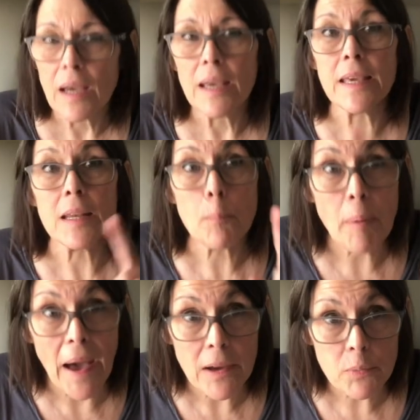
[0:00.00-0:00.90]
In a
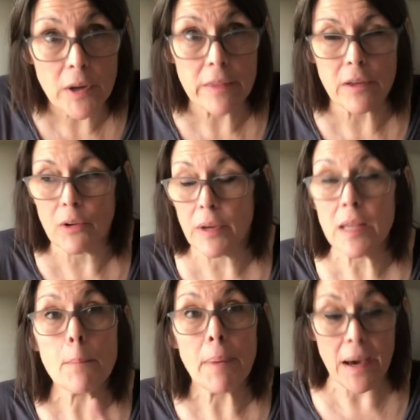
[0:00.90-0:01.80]
bad way, though,
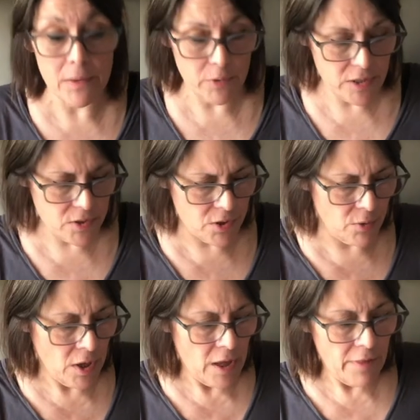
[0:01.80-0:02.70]
in a bad way.
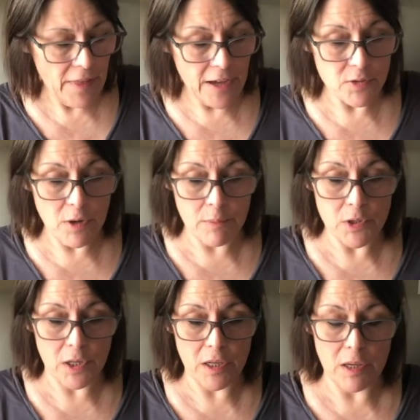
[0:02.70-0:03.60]
So that's why I'm
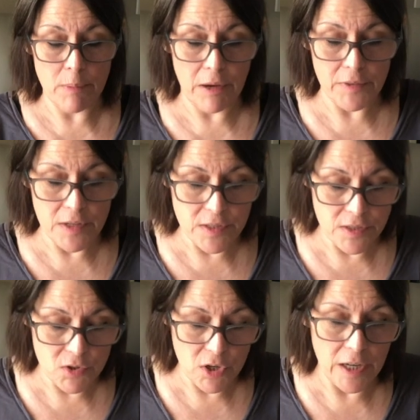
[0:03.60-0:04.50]
talking about this,
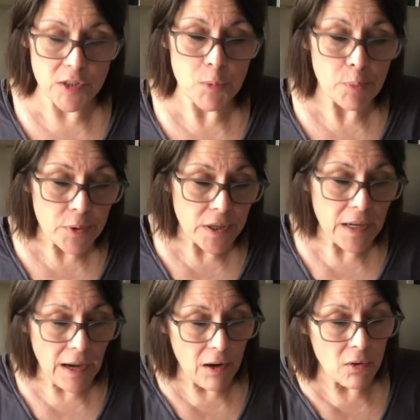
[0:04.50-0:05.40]
is trying to put it
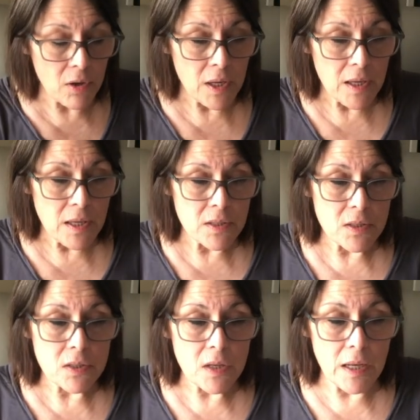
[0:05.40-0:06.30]
out
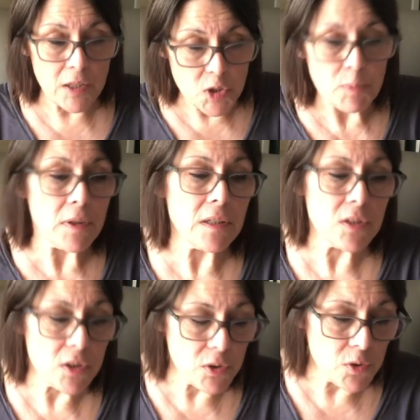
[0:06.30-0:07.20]
and explain
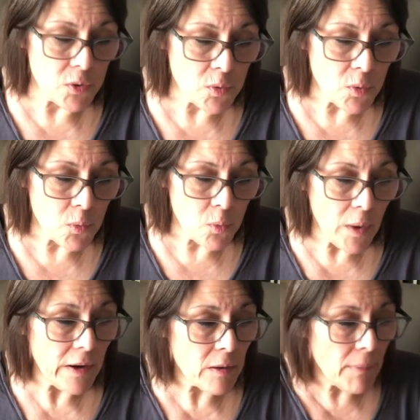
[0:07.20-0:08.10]
to you
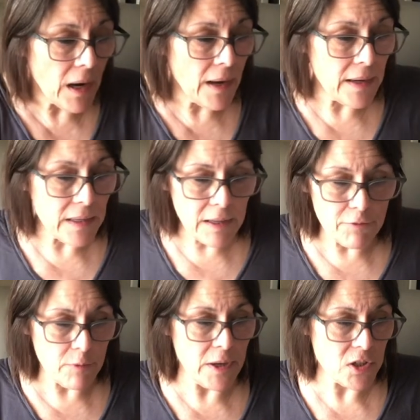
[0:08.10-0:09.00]
where my
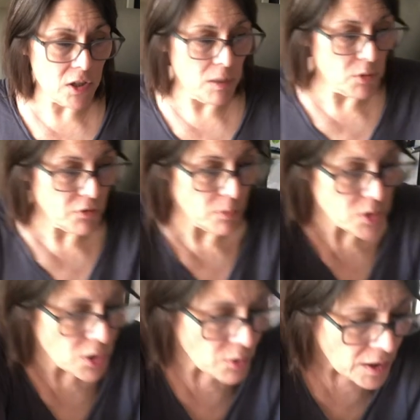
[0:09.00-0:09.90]
information comes from.
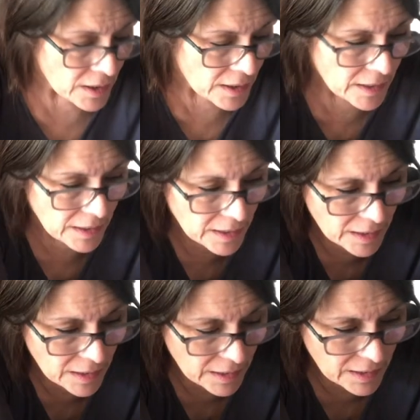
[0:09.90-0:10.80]
So
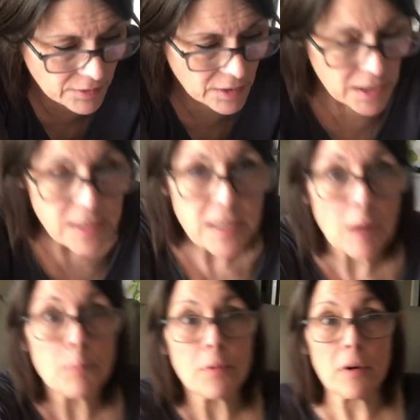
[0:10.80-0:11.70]
uh, the
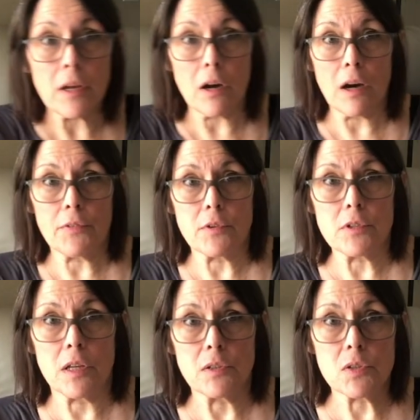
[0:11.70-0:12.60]
contemporary
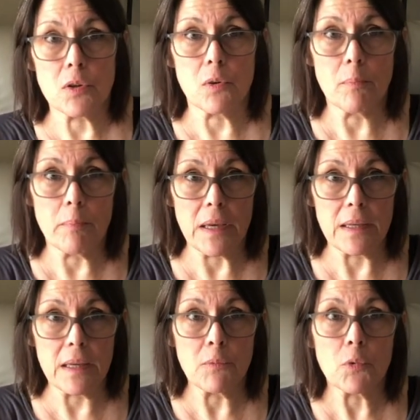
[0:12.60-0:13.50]
authors on soap
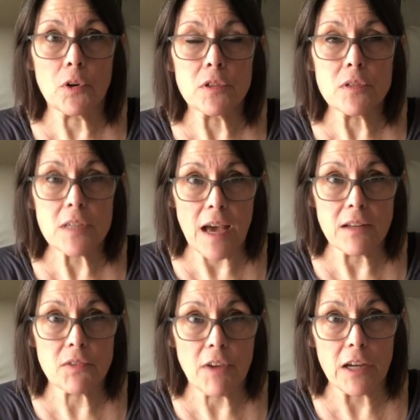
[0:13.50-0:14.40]
making weren't
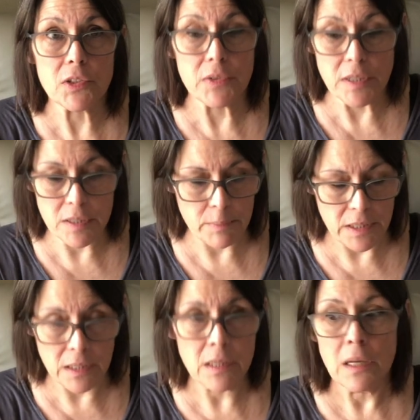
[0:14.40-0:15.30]
satisfactory to
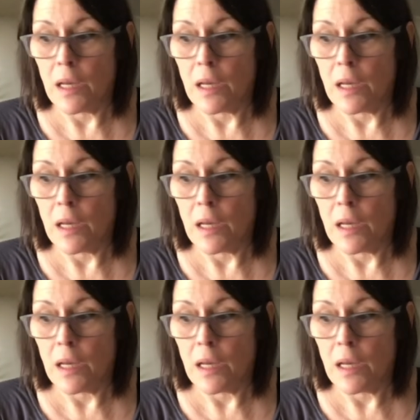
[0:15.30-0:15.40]
me